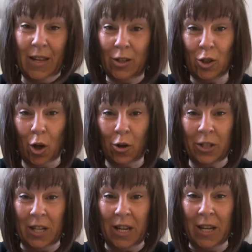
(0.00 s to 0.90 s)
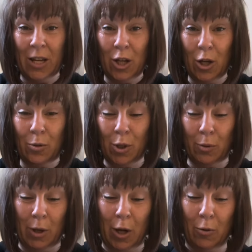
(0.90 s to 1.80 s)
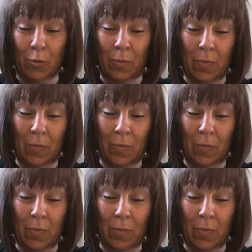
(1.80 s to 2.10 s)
it's your tea you do you